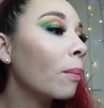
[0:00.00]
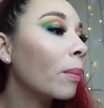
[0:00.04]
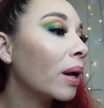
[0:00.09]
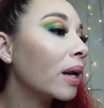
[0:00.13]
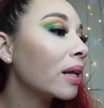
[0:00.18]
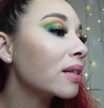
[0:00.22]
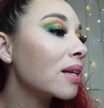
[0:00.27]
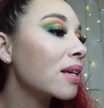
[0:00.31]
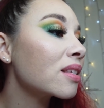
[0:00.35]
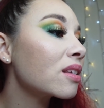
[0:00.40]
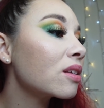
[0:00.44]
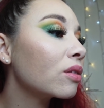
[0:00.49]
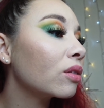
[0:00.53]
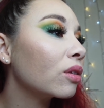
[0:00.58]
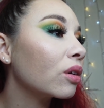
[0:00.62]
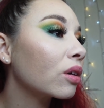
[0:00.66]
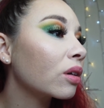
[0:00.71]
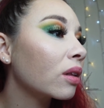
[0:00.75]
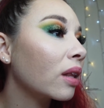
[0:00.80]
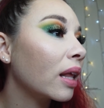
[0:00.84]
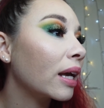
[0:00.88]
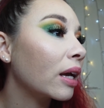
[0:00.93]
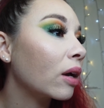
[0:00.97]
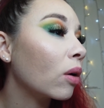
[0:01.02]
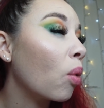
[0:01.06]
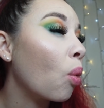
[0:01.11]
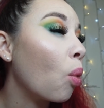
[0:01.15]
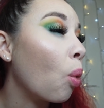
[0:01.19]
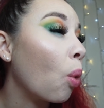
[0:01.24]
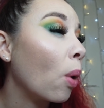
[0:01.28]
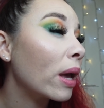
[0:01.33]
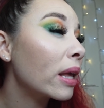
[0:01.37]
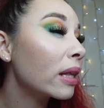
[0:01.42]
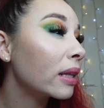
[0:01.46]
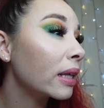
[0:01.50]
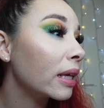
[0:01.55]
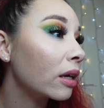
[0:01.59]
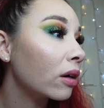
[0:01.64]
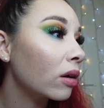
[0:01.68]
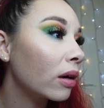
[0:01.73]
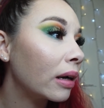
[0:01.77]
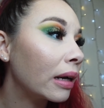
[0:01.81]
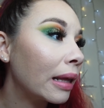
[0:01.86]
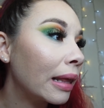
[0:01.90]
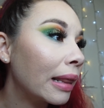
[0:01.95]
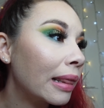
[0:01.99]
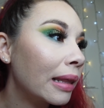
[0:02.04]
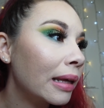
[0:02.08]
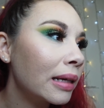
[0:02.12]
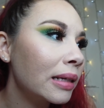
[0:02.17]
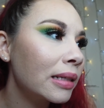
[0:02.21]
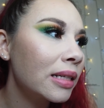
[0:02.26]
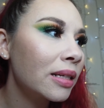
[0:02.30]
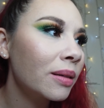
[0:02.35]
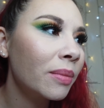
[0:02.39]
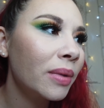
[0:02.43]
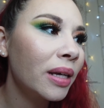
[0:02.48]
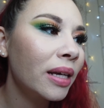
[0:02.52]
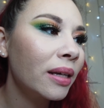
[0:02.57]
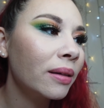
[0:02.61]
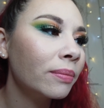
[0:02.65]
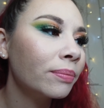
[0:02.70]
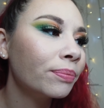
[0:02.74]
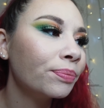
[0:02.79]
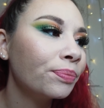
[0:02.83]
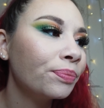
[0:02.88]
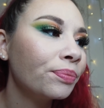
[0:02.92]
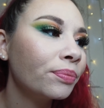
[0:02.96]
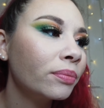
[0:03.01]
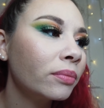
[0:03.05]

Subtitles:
but it doesn't look like oily or anything to me.